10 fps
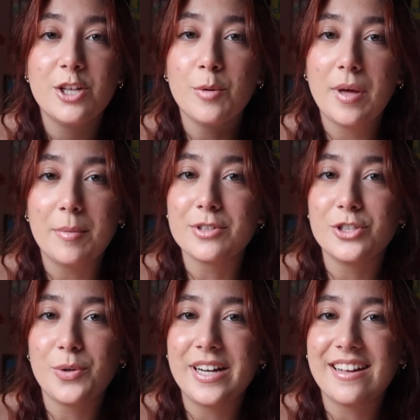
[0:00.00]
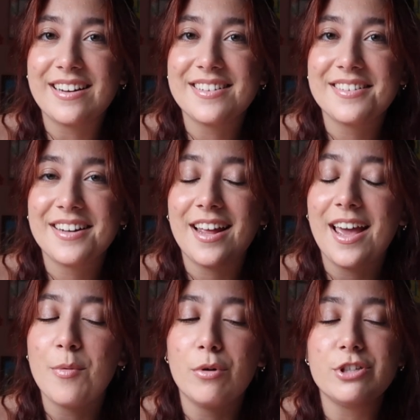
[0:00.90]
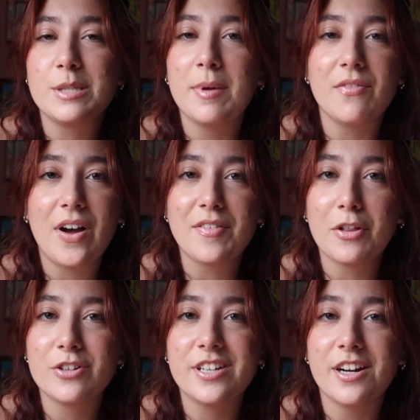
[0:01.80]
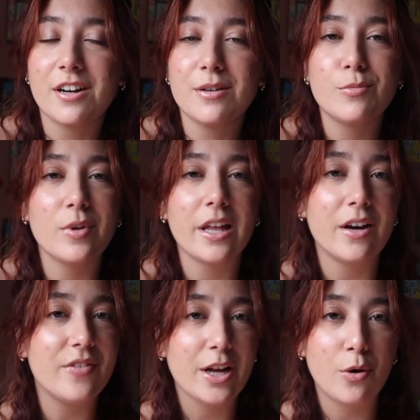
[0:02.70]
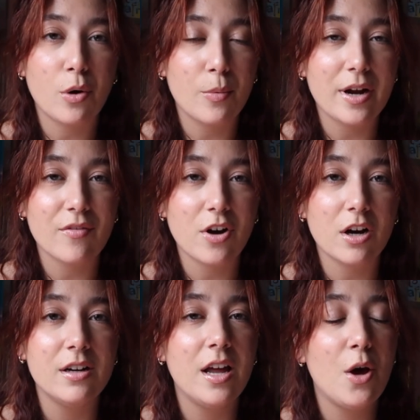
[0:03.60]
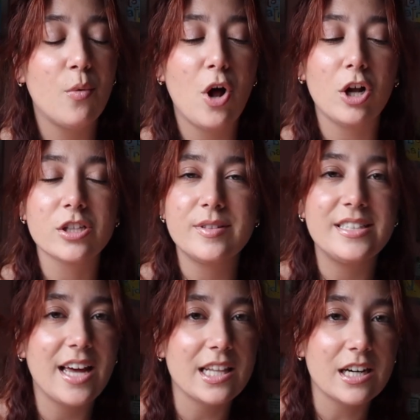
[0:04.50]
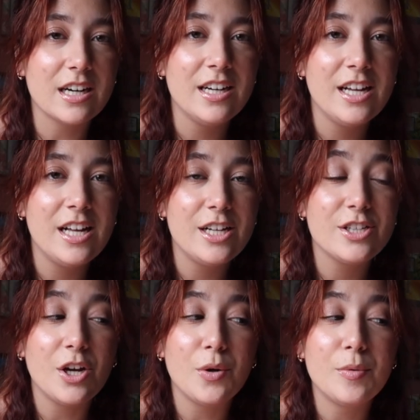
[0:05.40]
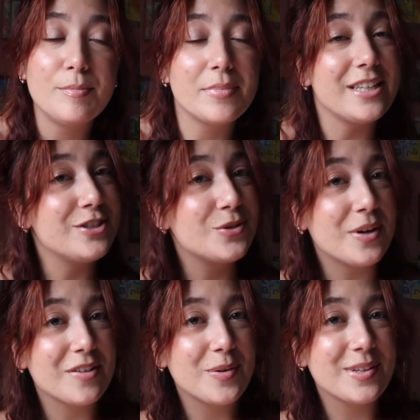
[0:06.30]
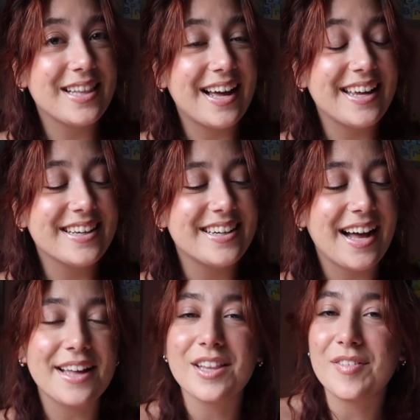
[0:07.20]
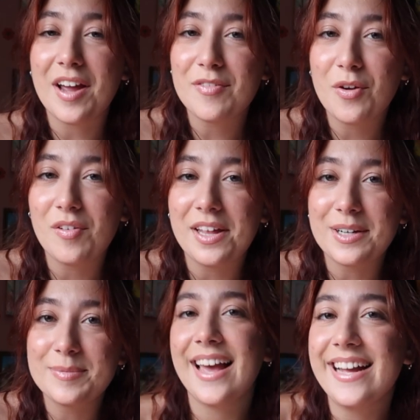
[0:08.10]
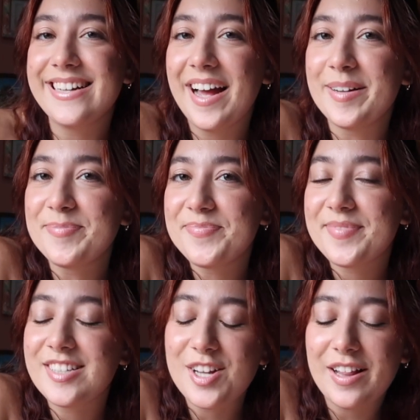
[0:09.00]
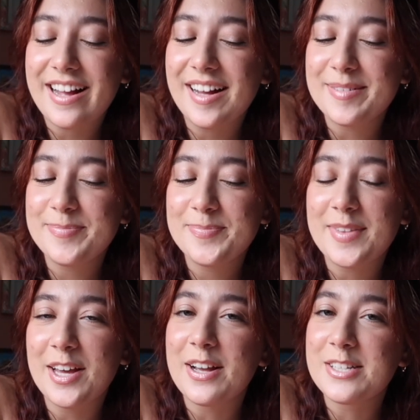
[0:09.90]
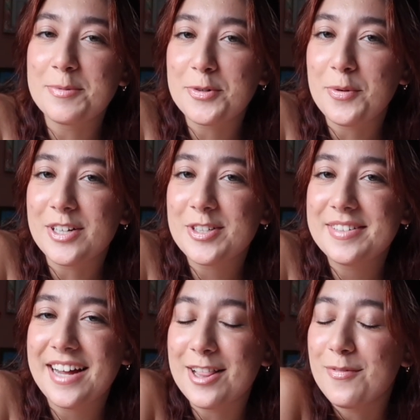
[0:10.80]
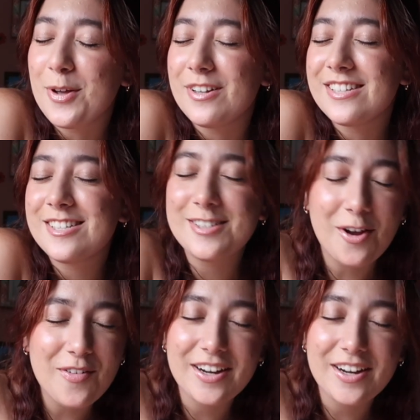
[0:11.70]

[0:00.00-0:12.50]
you'll be able to join in. It won't just be a $5 tier with like a video or whatever. We'll all do it together. So please join if you would like. I'd love to have you over there. And yeah, that's all I got. Thank you guys so much for watching. I love you all so